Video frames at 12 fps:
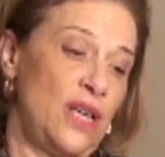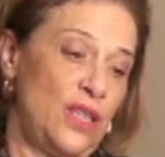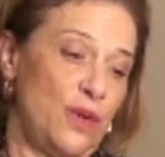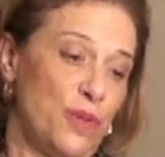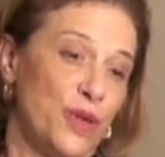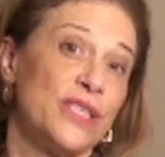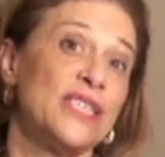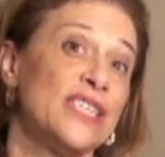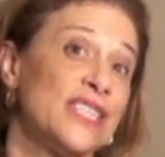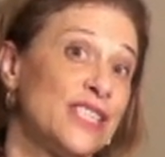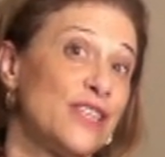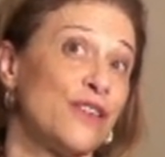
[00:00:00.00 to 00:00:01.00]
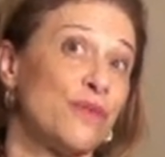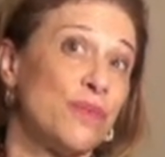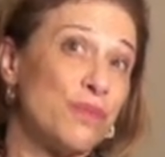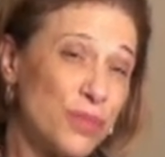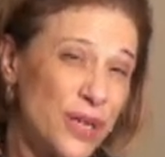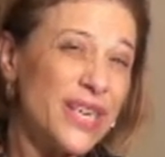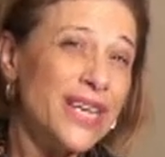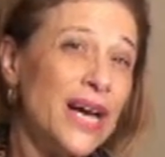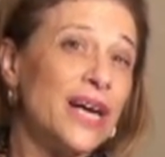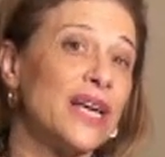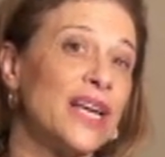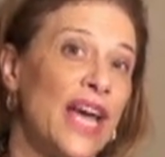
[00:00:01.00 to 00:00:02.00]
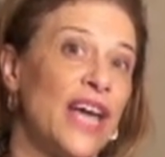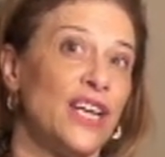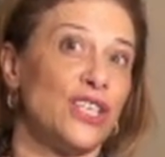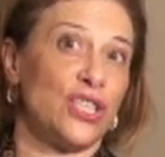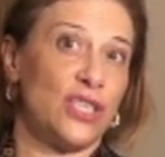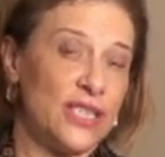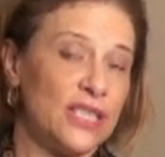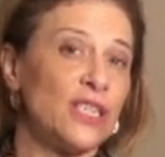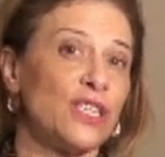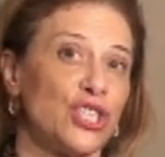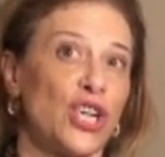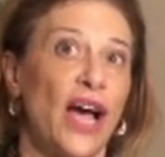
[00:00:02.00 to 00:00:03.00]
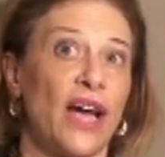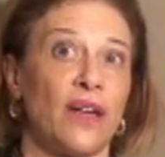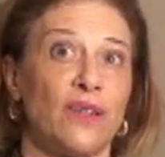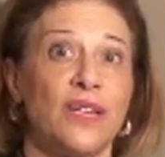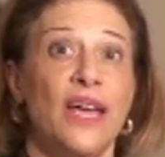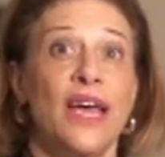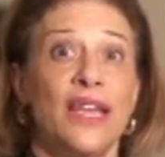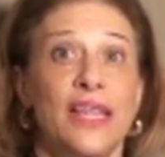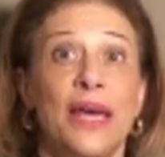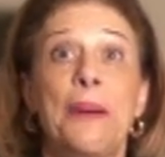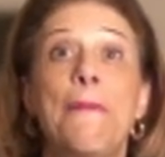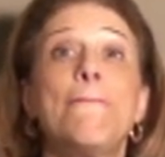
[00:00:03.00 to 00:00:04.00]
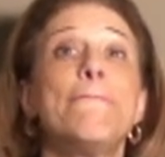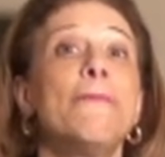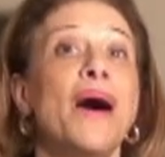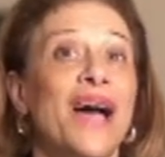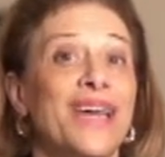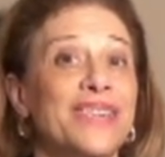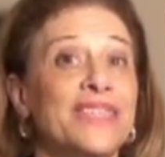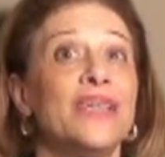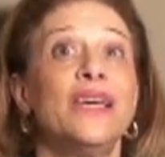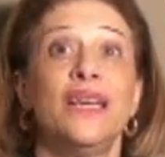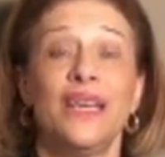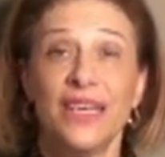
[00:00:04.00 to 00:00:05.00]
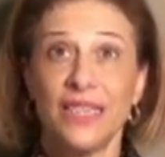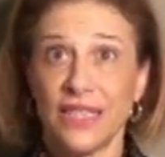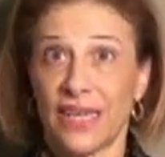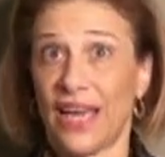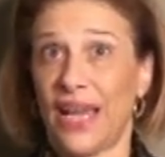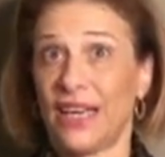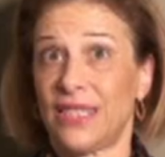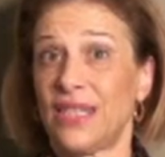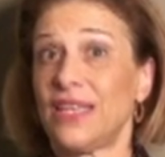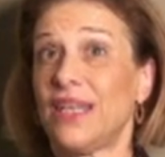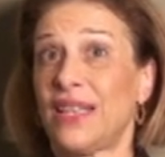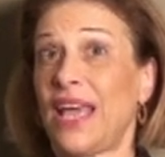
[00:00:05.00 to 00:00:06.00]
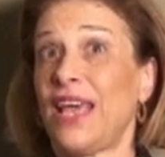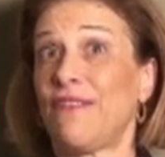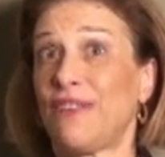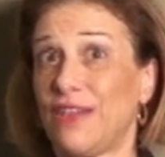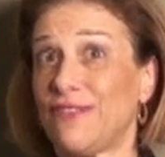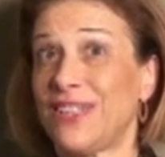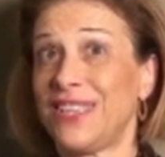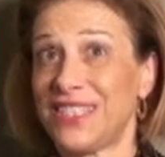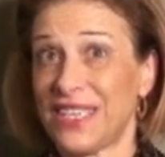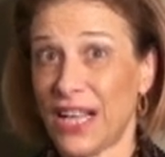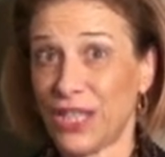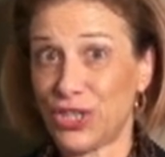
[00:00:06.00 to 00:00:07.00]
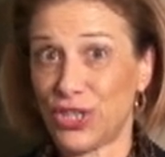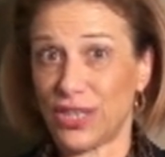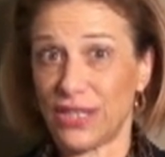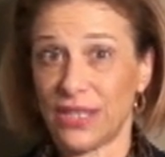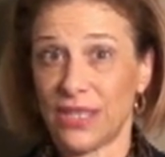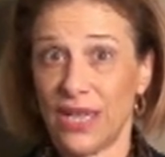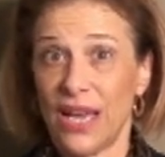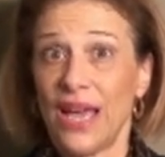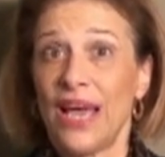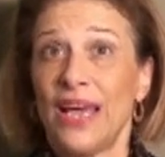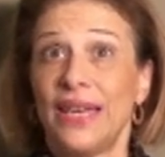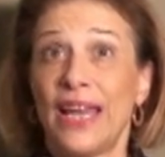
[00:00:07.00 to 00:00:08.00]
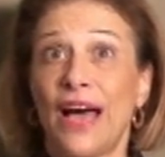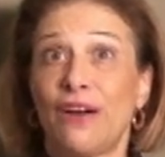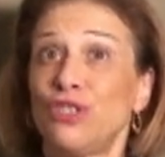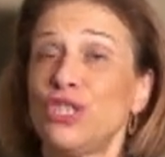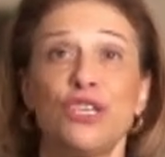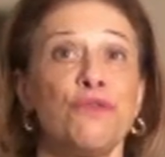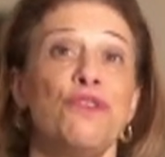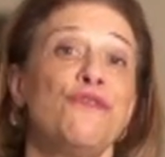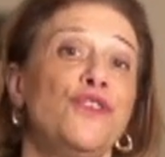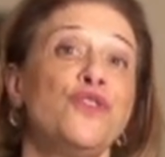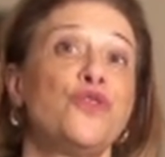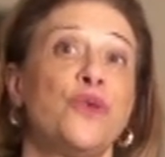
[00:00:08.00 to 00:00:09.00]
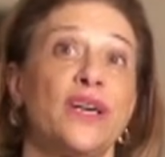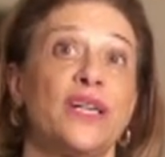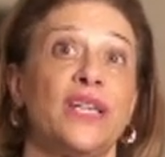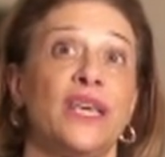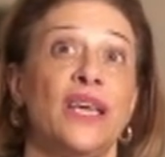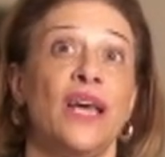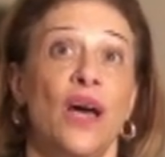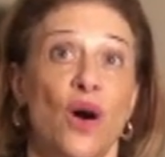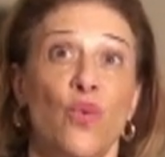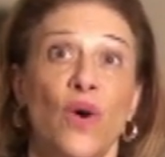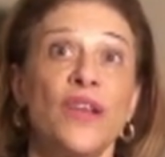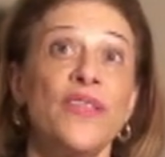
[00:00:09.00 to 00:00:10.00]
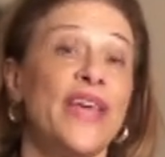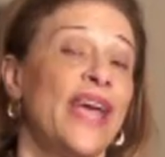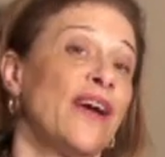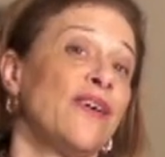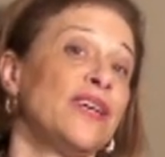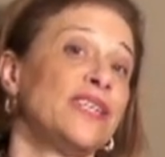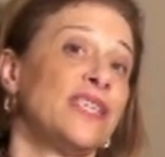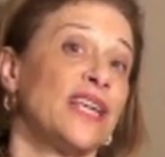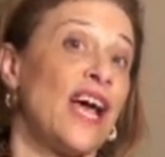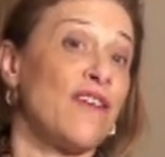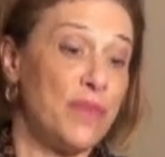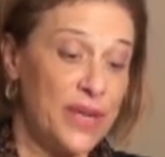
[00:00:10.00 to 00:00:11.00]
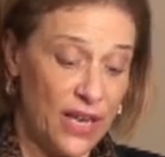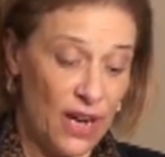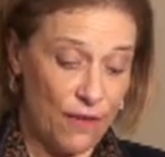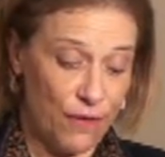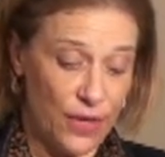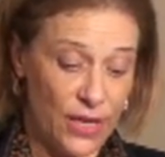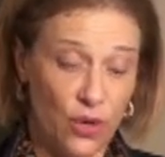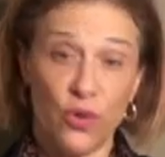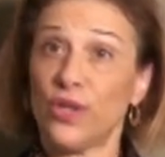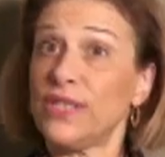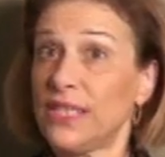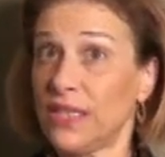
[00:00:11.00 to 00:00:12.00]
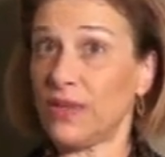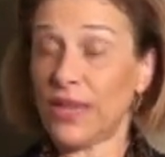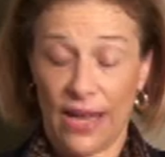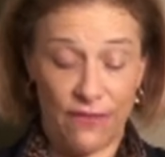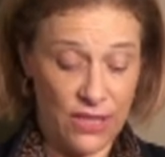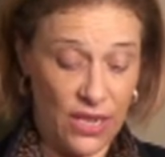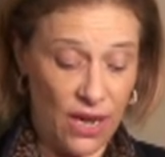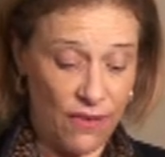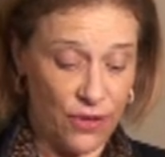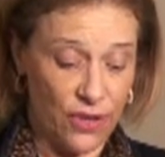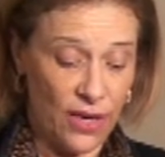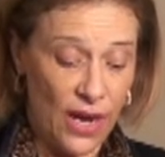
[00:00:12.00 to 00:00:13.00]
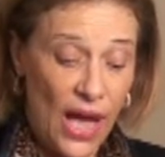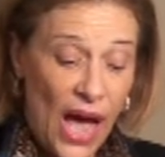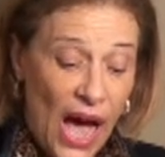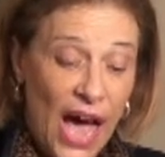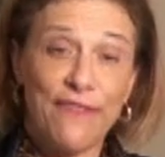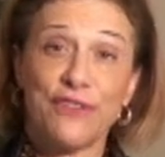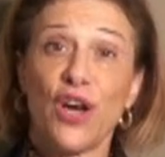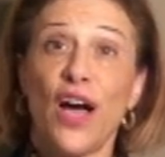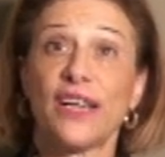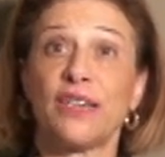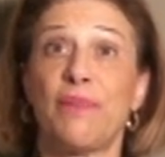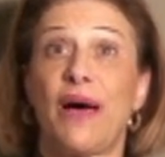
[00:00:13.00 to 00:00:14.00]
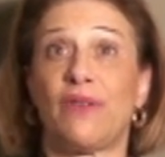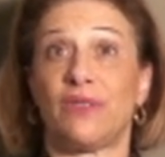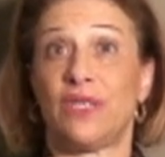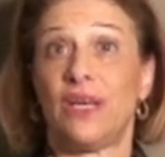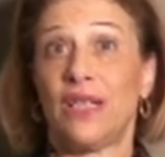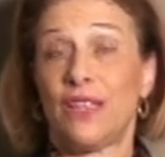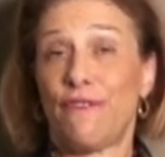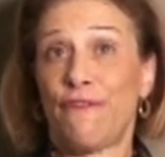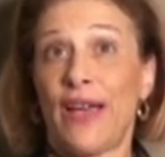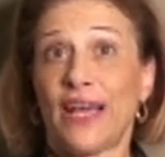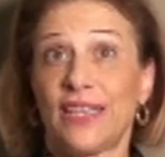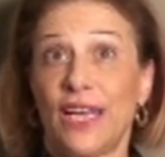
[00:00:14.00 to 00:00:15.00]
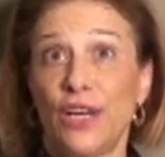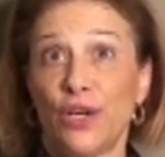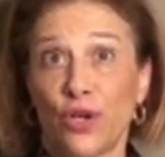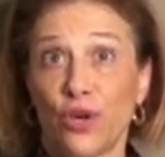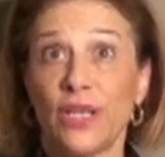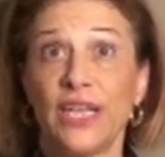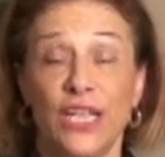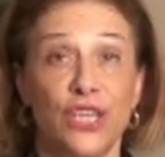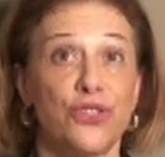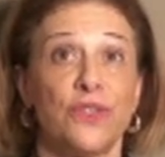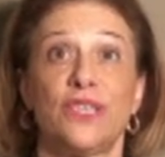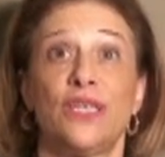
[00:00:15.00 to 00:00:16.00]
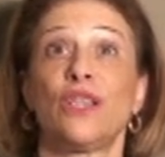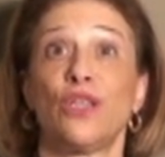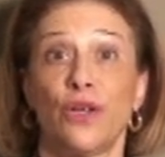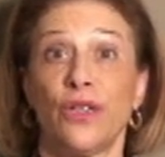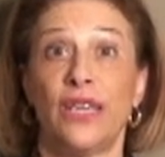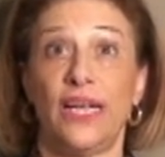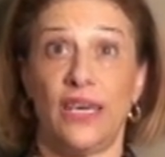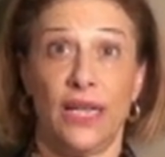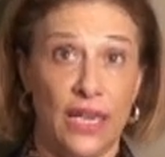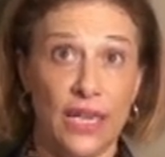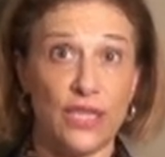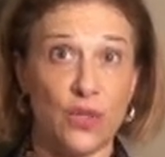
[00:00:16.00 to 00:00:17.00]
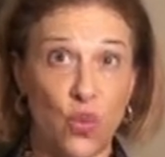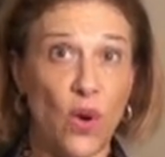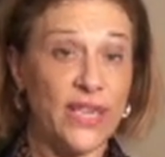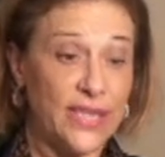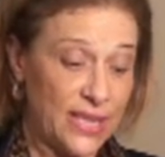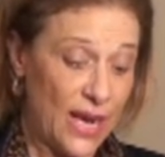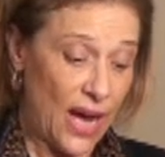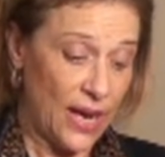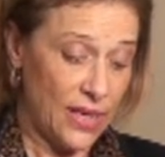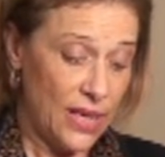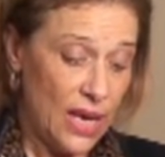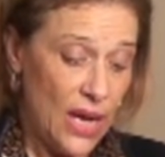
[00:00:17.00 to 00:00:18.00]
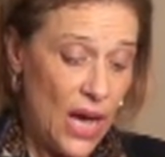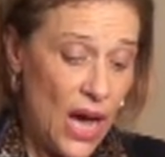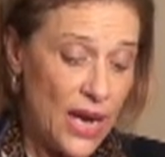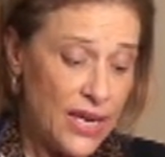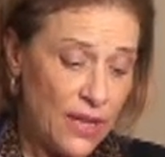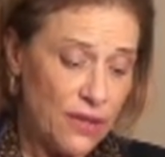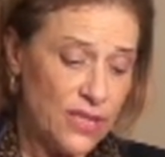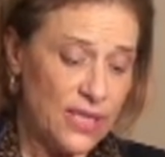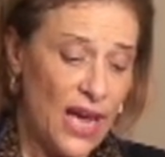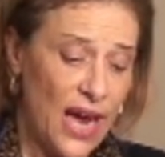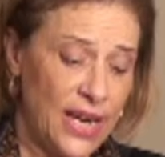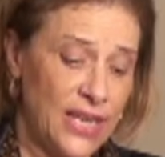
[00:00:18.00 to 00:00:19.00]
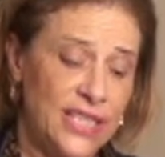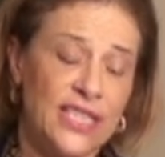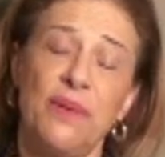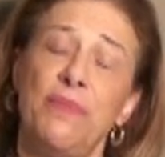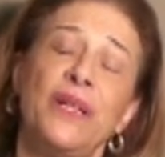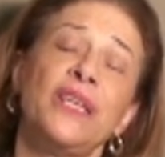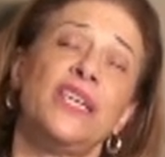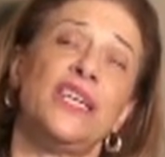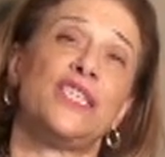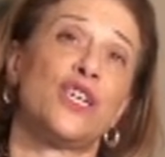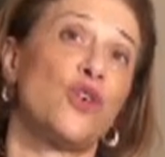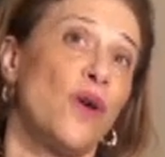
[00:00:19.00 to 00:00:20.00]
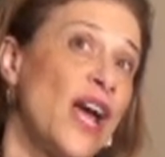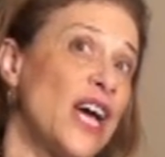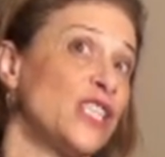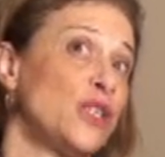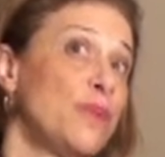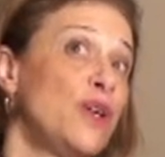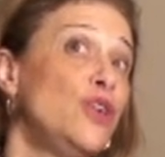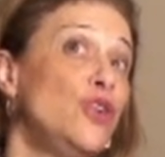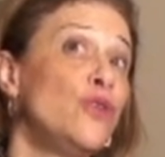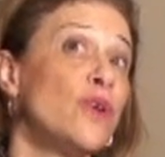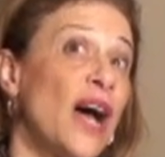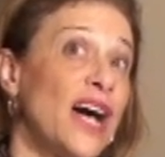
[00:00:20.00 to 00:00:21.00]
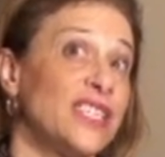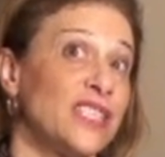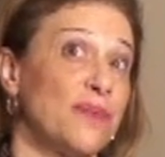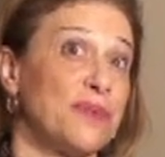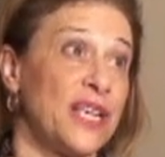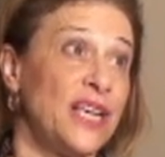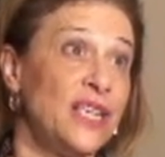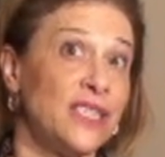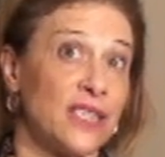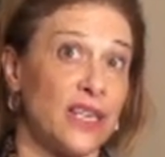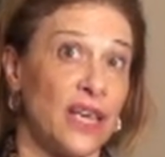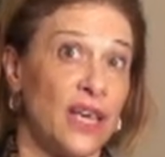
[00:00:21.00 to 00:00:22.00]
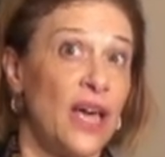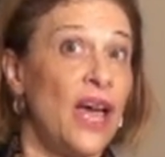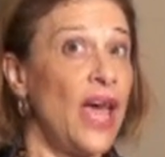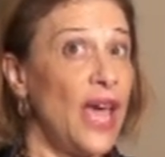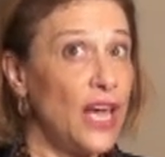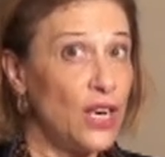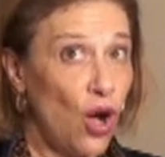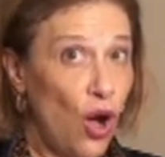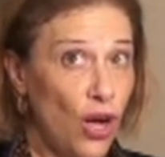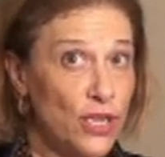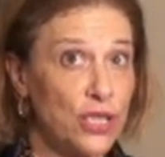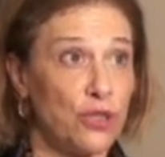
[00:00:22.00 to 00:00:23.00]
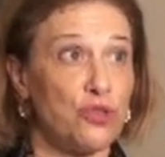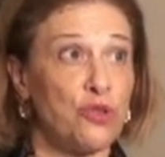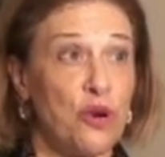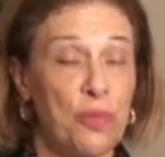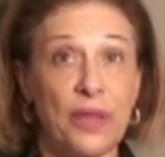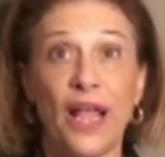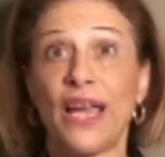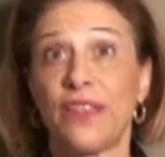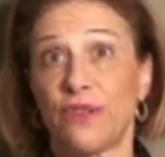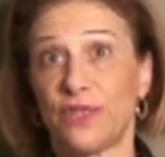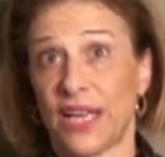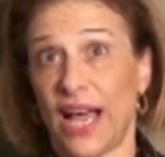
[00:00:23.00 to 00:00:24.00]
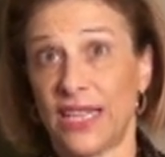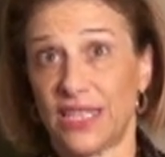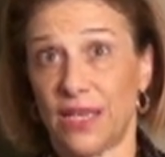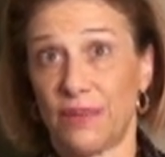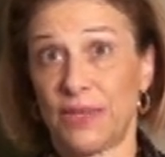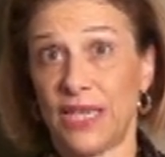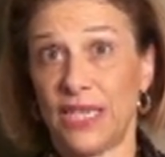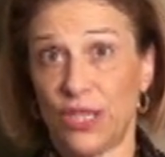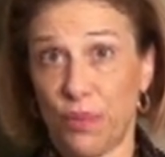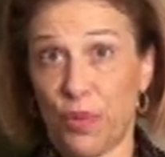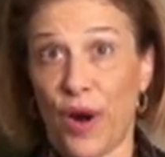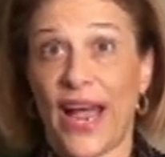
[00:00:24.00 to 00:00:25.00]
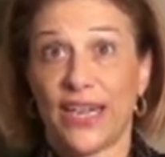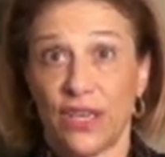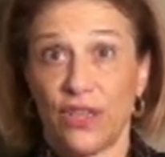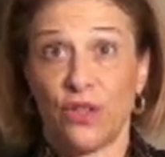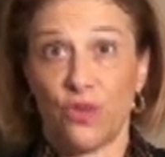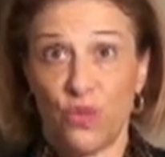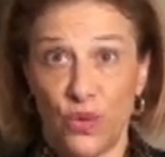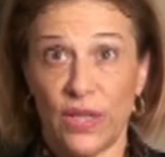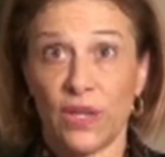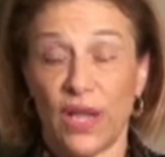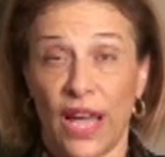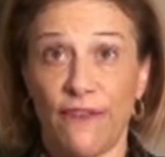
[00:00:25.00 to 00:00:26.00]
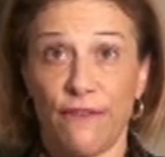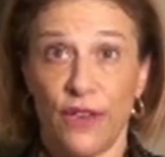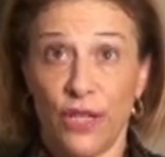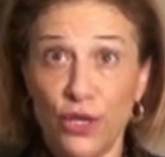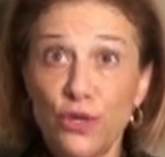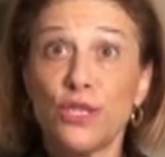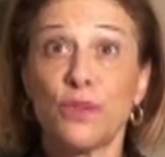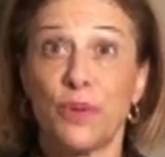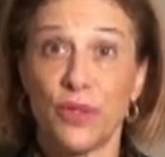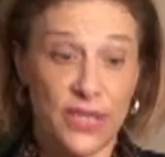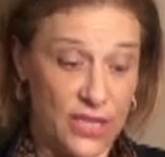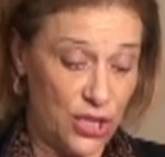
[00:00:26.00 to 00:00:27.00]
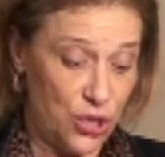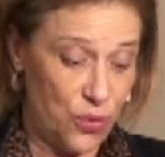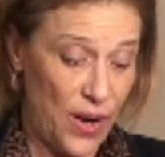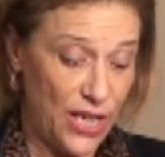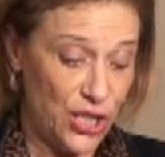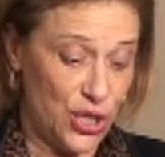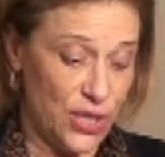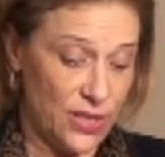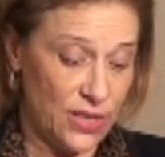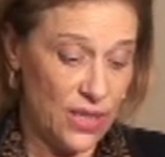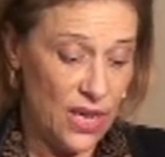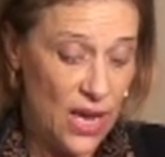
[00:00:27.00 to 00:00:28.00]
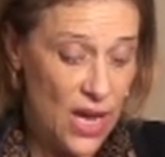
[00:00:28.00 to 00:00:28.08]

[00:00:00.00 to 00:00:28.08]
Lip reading: the person is still pretty young in age, still a child, that might indicate that they have gifted intelligence. Now, just to review quickly, what are the areas that I've been covering or still have to cover? I've talked about the fact that an early interest in learning is one sign. Another sign is the ability to grasp new concepts easily and also to apply those concepts to practical, real-life, usable situations.